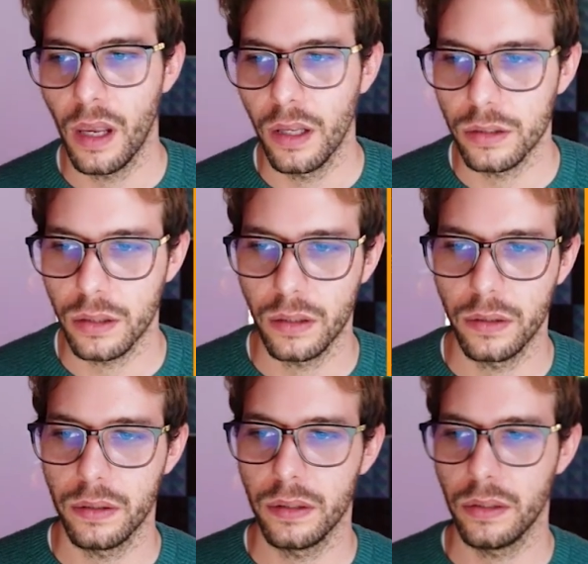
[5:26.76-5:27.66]

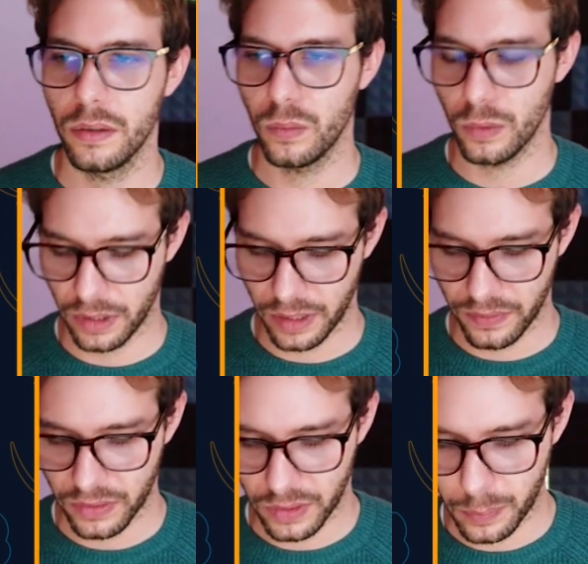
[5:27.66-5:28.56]
So we'll give
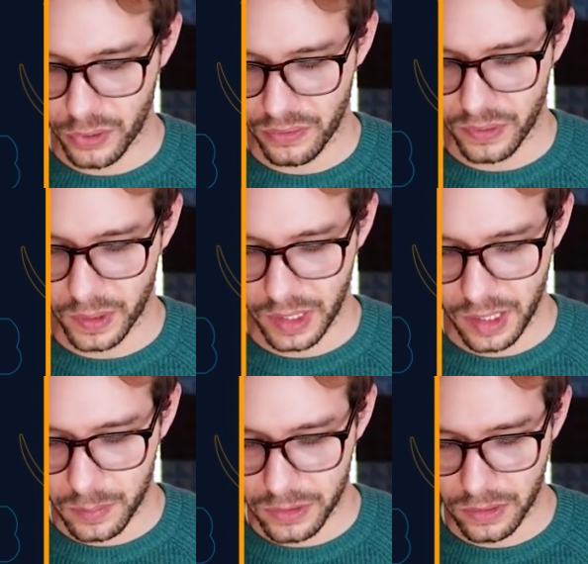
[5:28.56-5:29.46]
this a profile
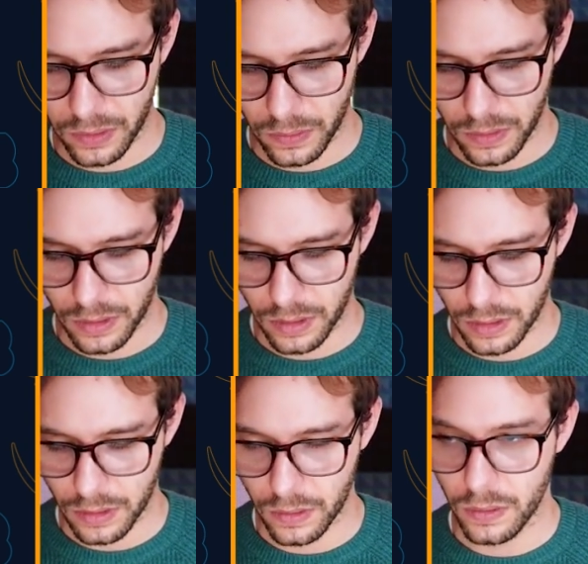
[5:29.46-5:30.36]
name, so
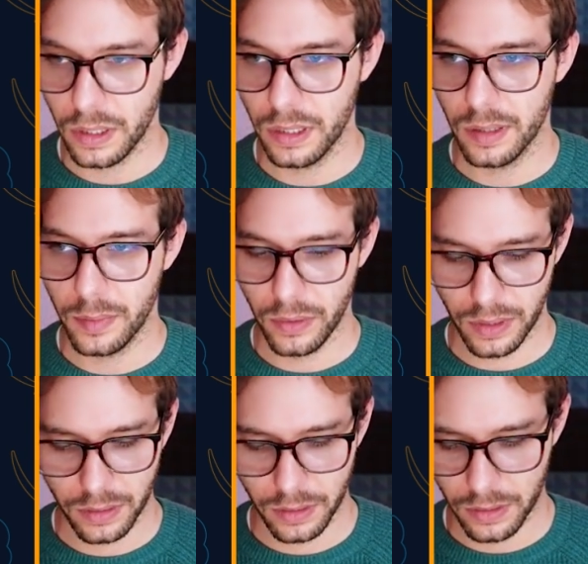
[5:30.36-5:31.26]

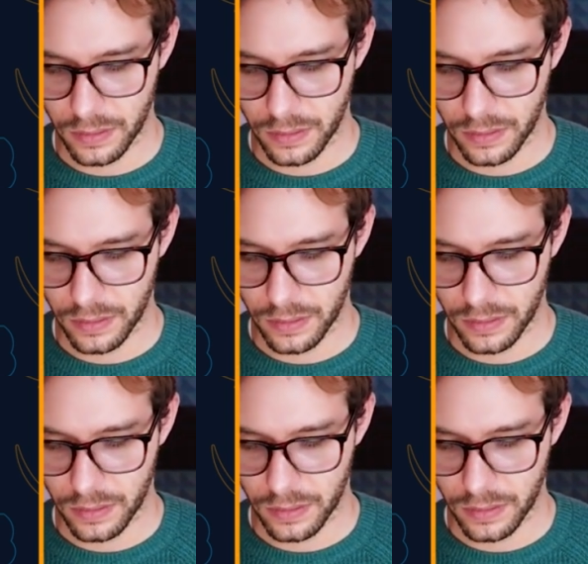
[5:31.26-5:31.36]
AWS